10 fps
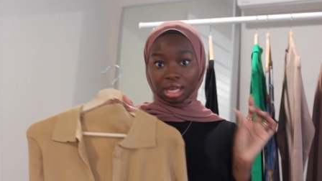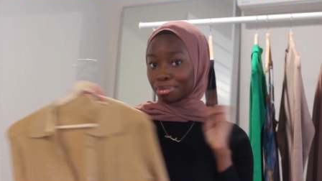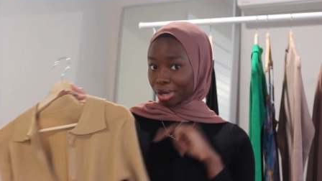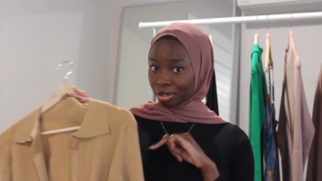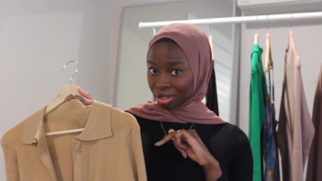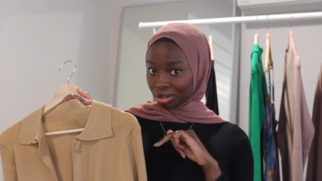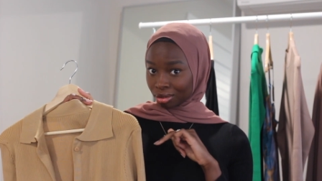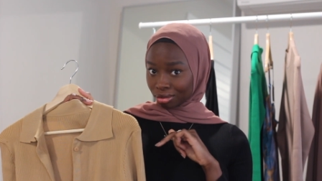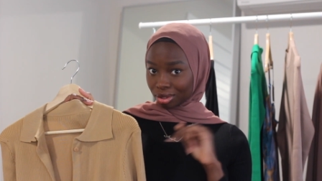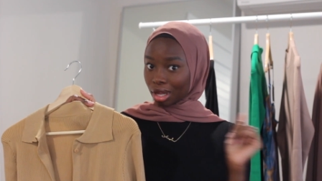in
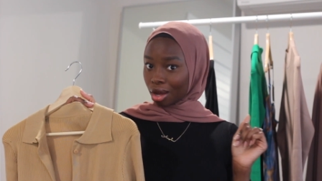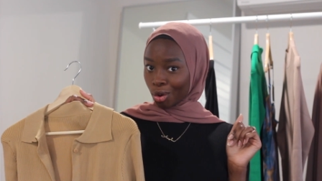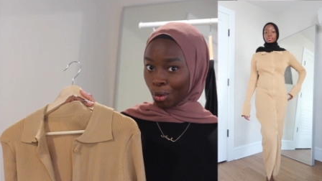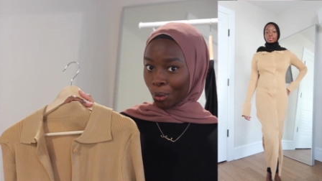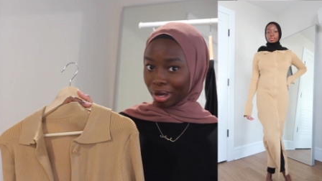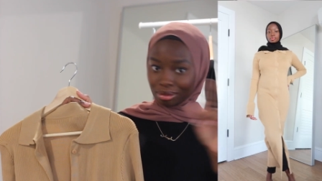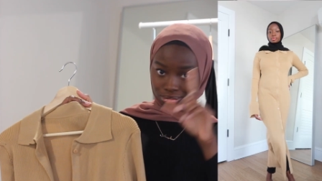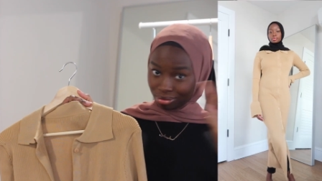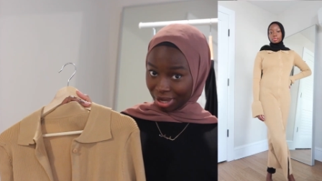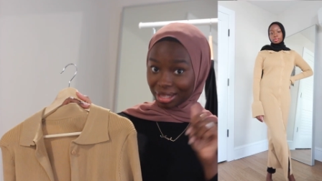person. So
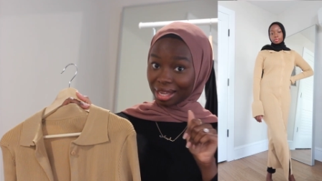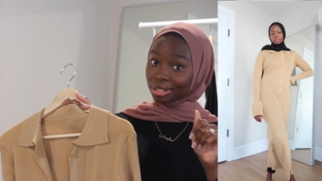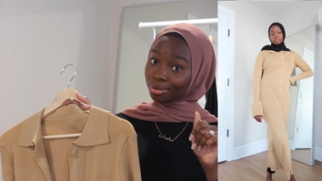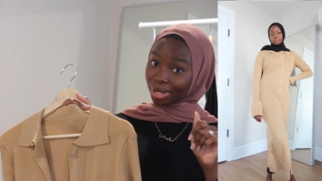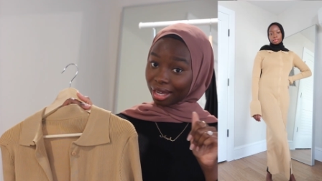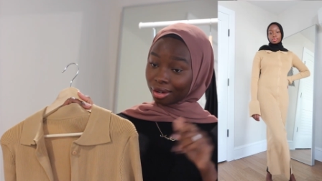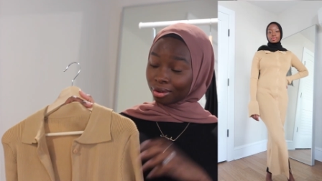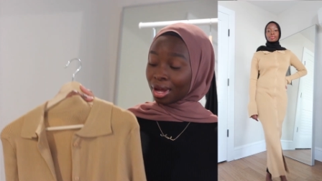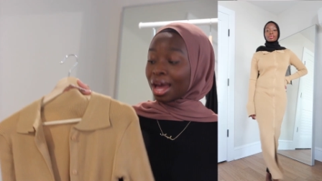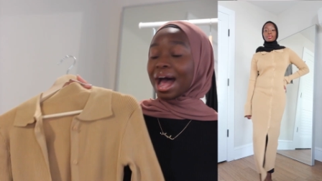take that into
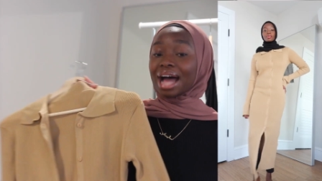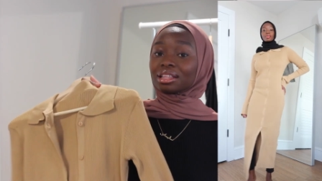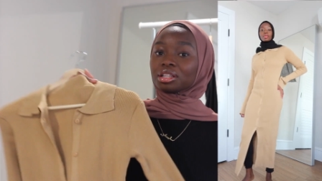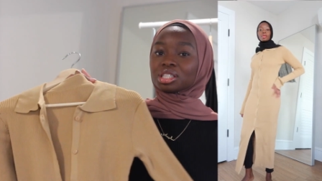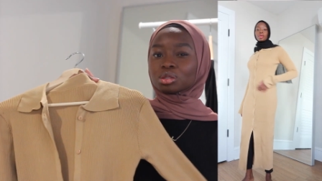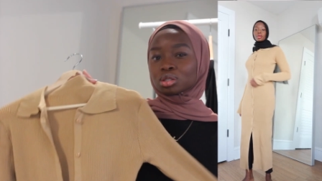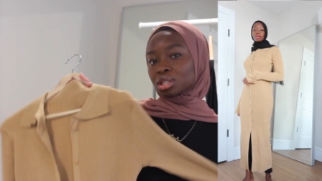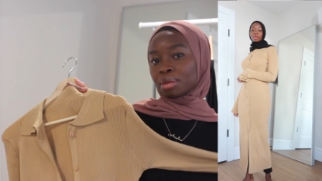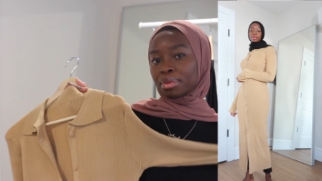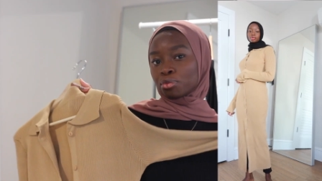account. I thought this was
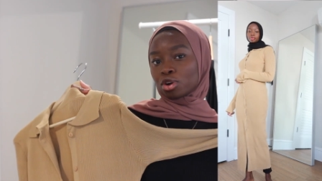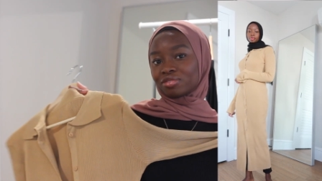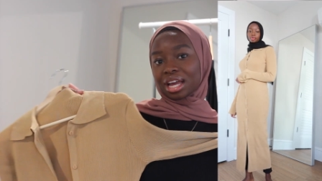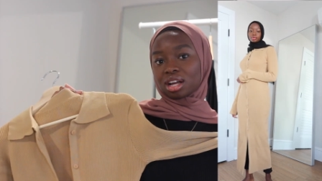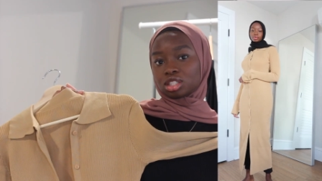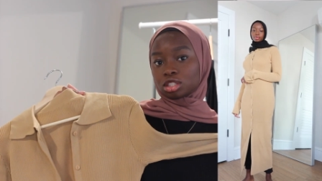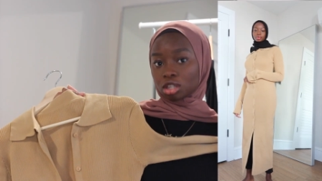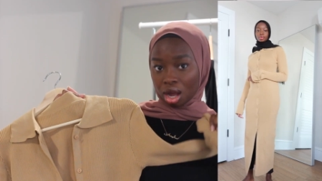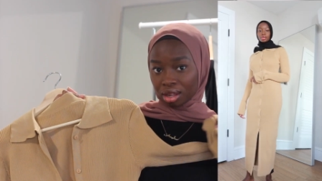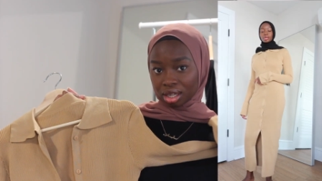gonna be more of like a
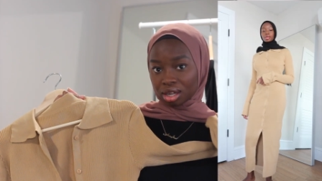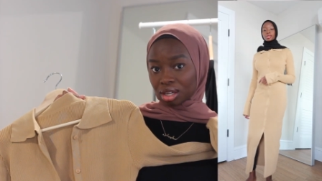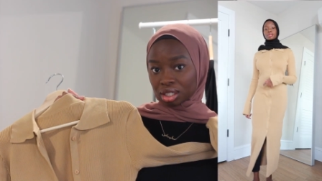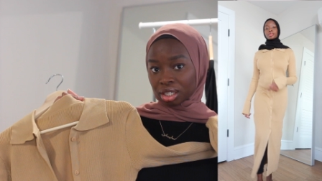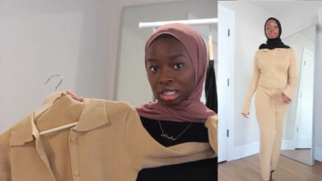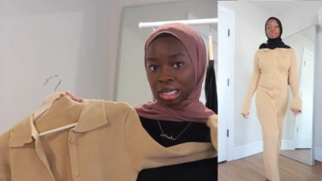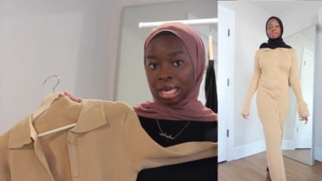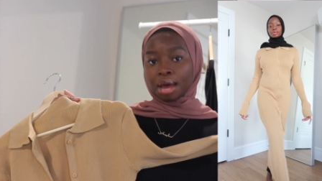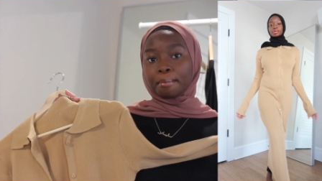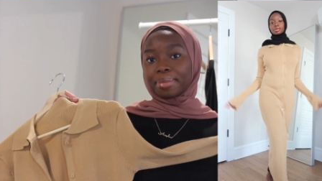chocolate color,
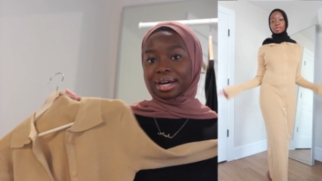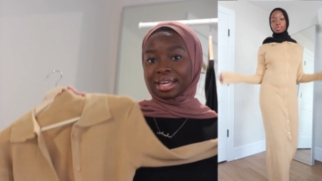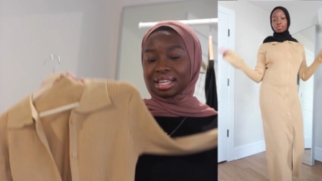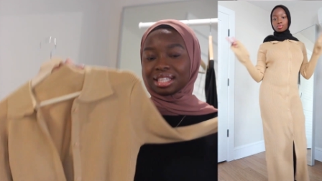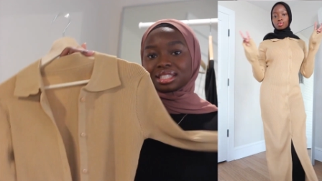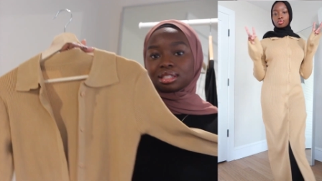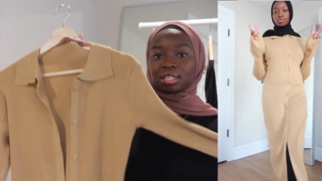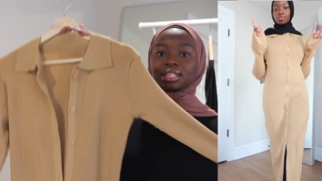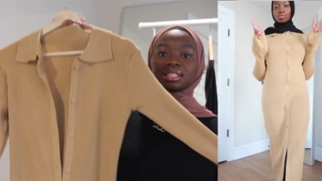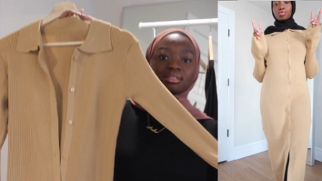but it's
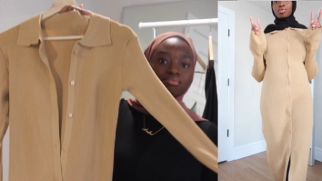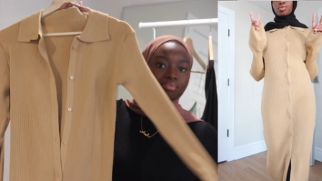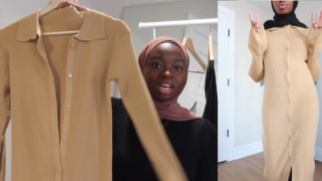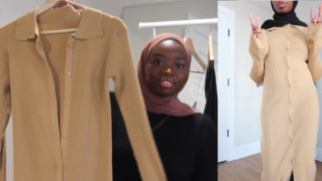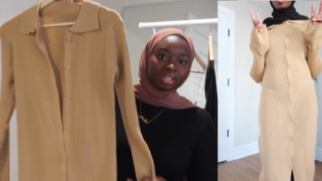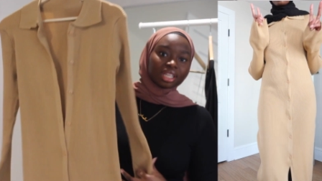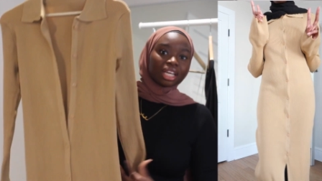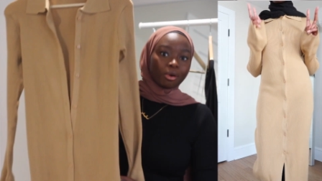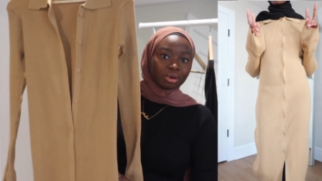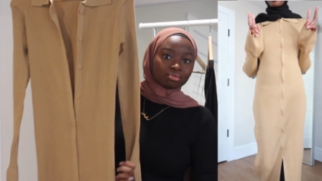it's definitely
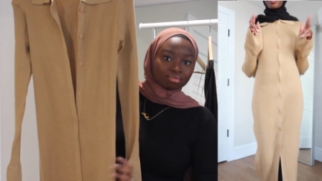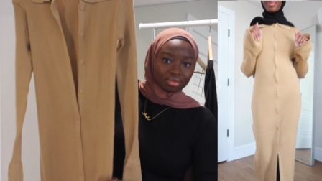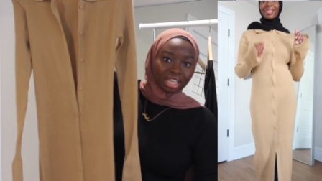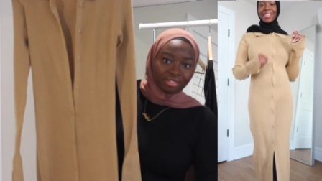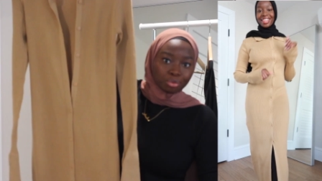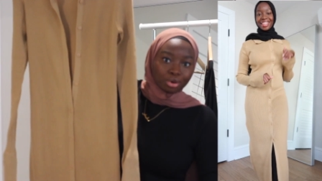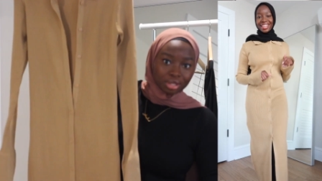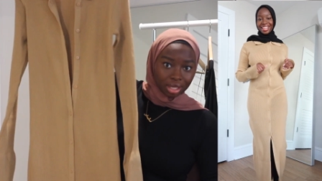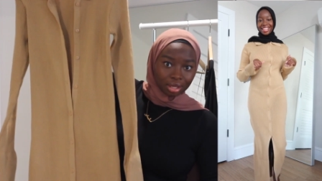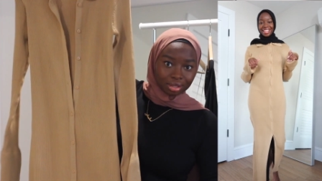going giving more
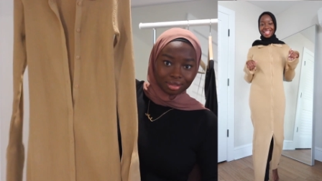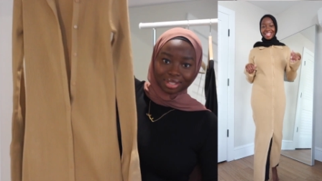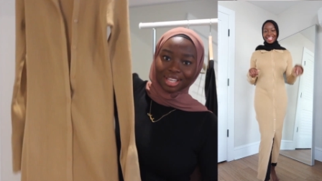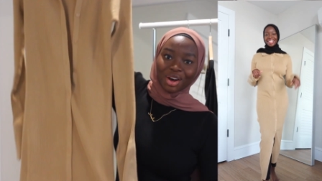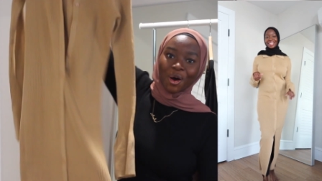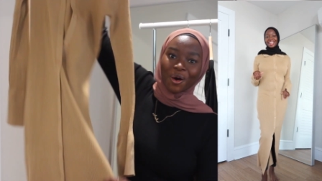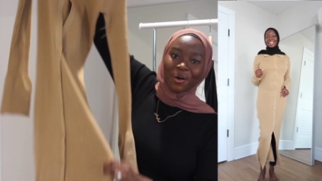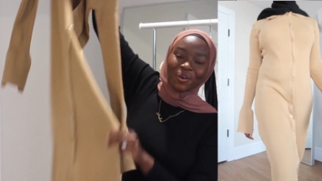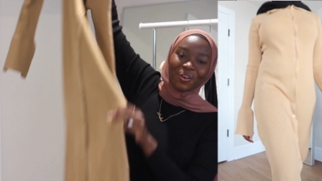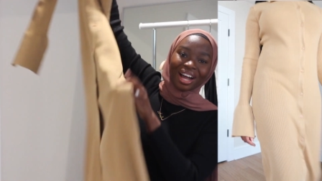tan.
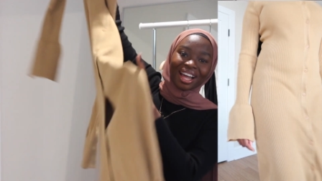So